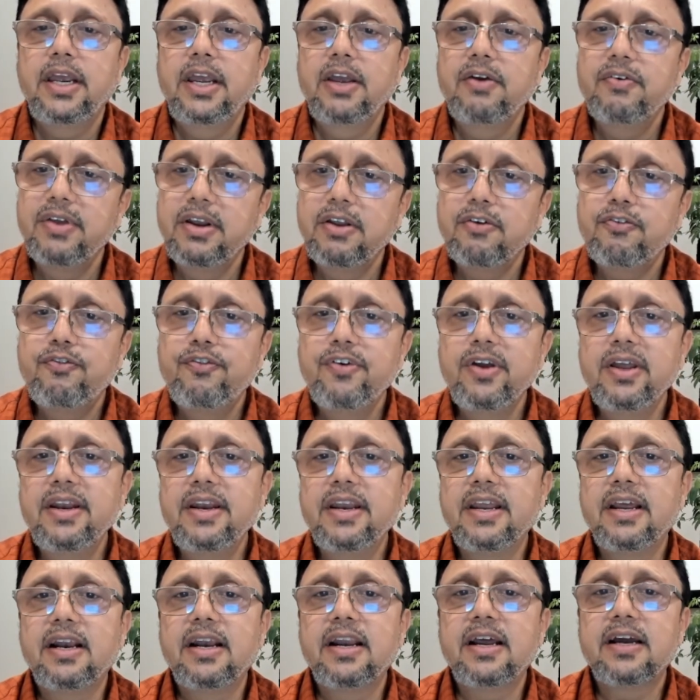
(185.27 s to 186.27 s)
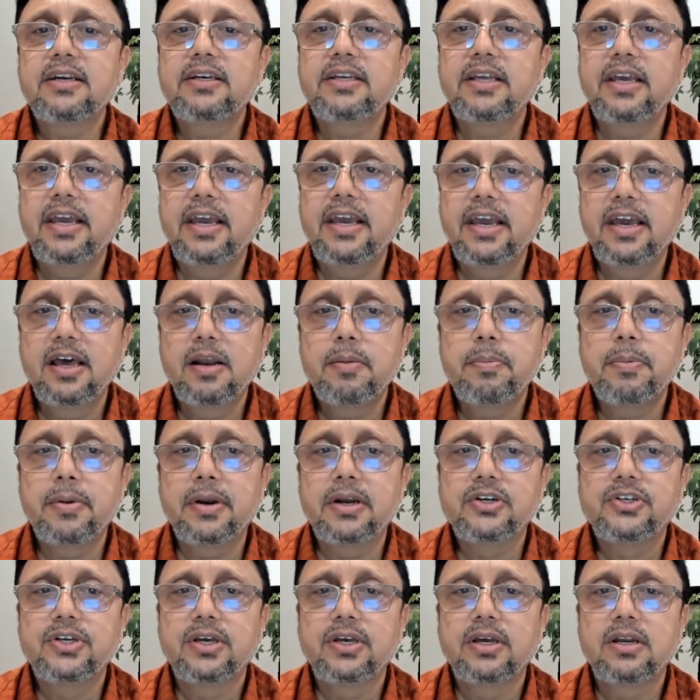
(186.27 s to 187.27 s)
Even if we neglect air
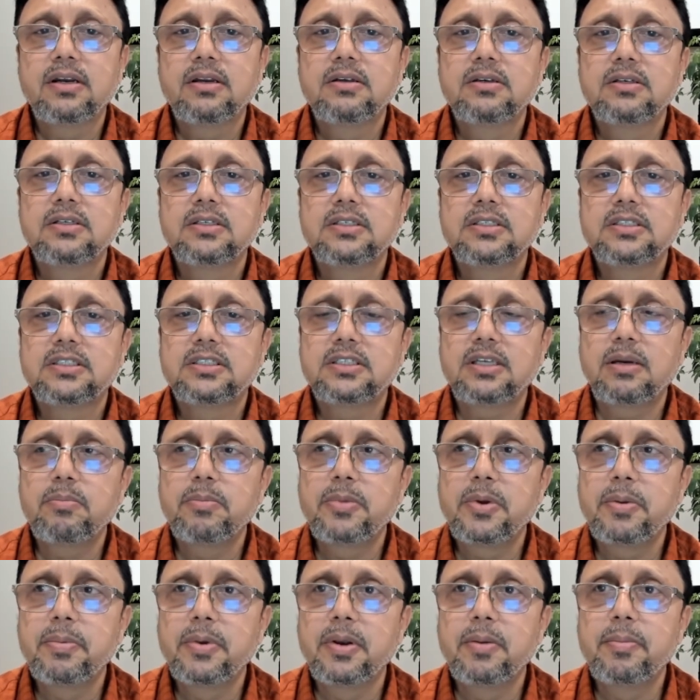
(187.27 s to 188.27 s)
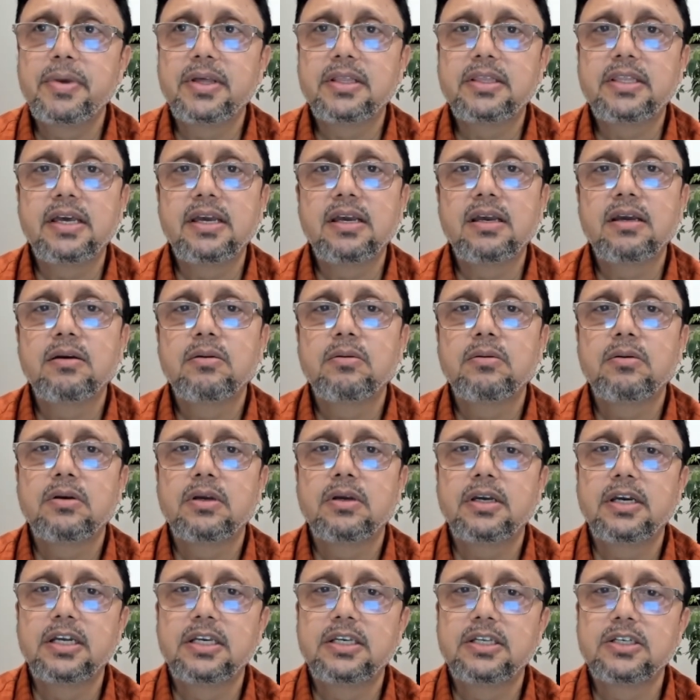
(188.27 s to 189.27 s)
pressure, some people may think
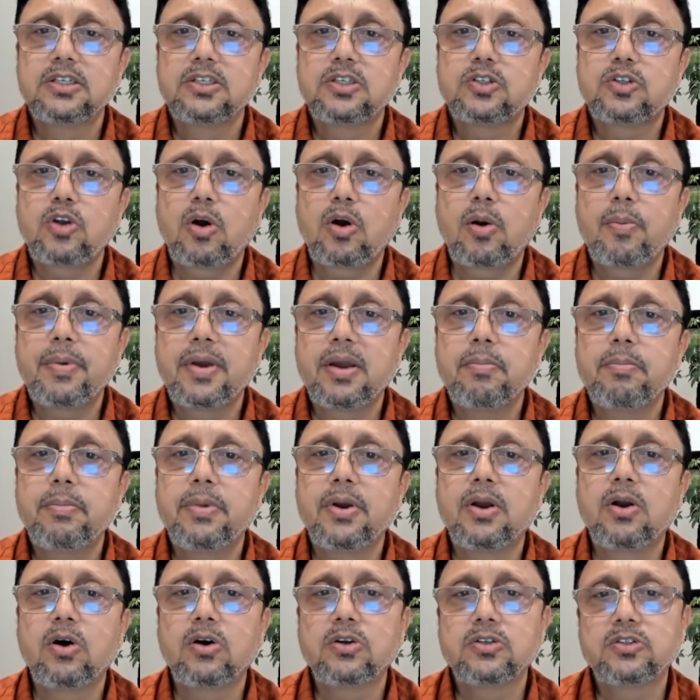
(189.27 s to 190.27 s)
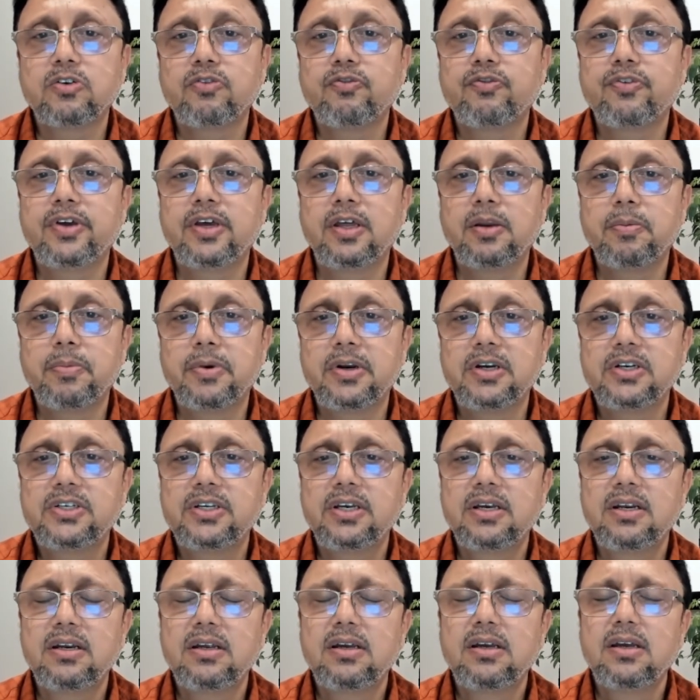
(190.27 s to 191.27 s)
it is stopping because of air
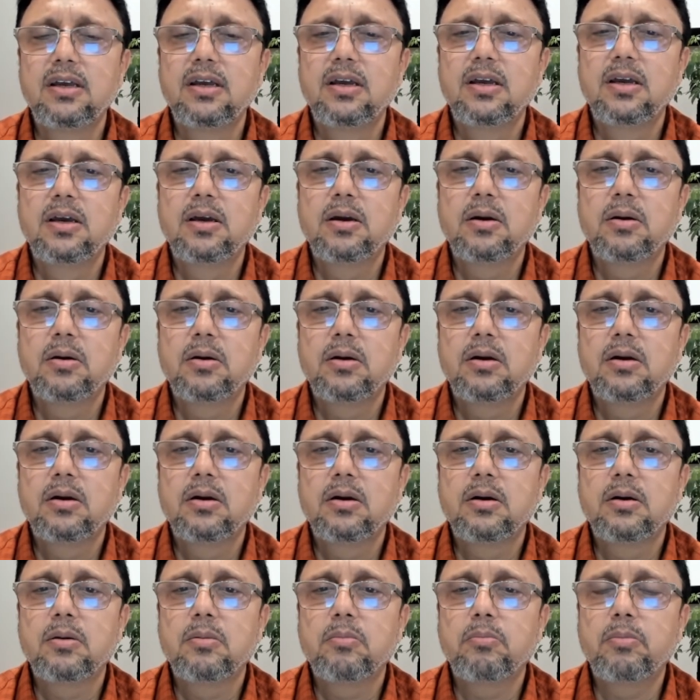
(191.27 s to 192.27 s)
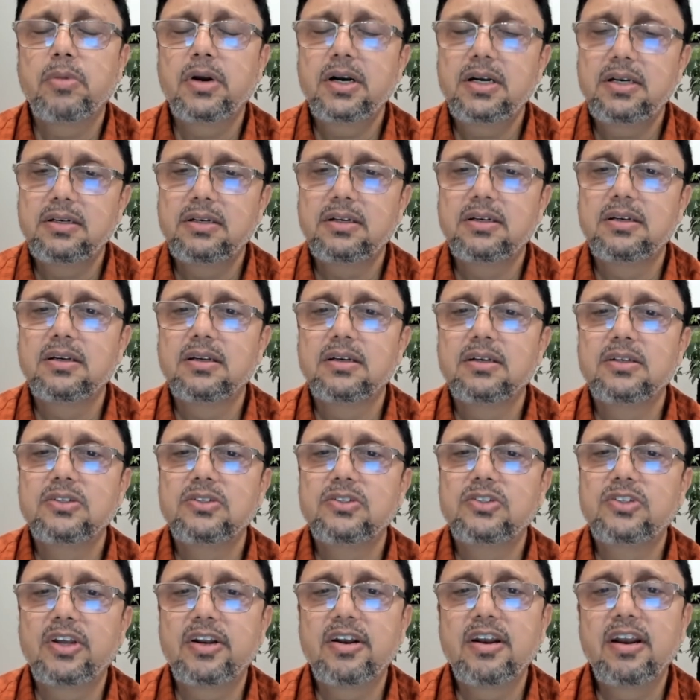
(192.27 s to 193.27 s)
pressure, but
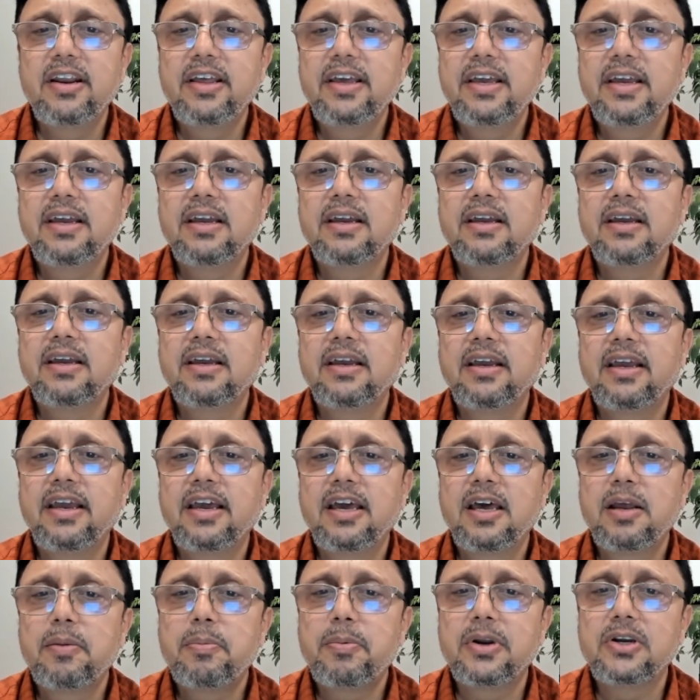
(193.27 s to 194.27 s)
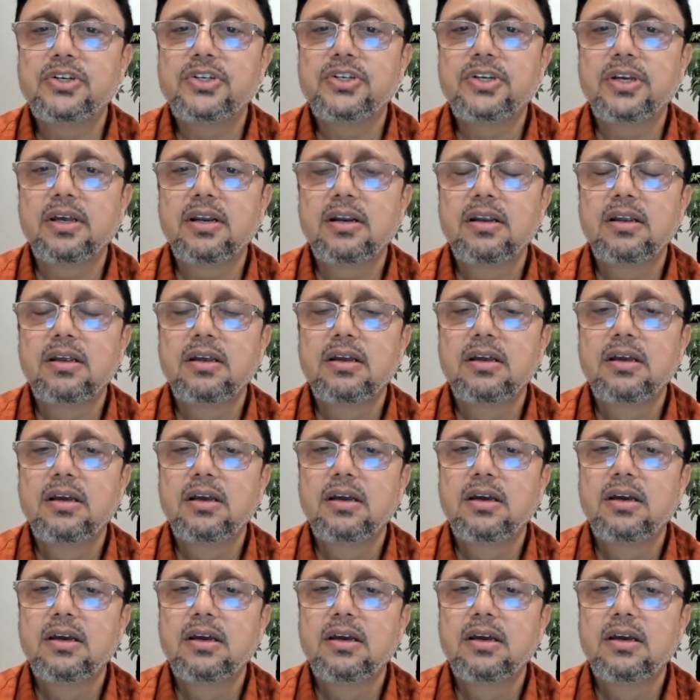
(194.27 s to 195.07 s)
generally air pressure